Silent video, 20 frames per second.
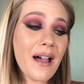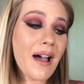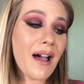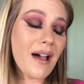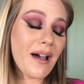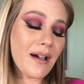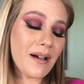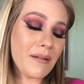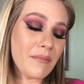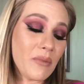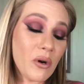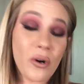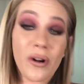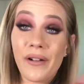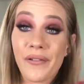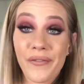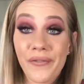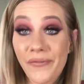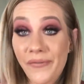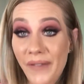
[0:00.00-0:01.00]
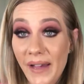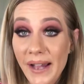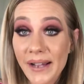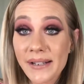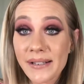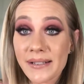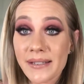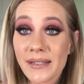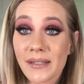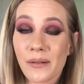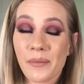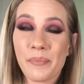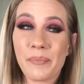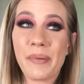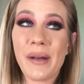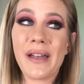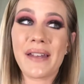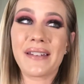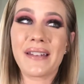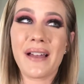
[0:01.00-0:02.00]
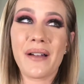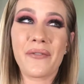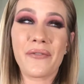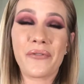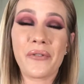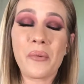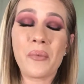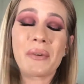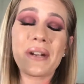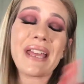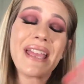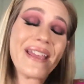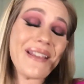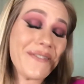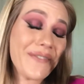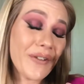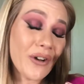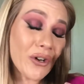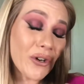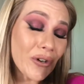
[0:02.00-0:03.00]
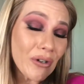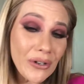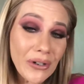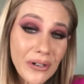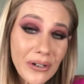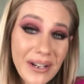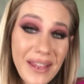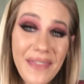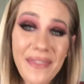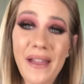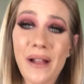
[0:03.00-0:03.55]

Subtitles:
or effect. But from what I've heard,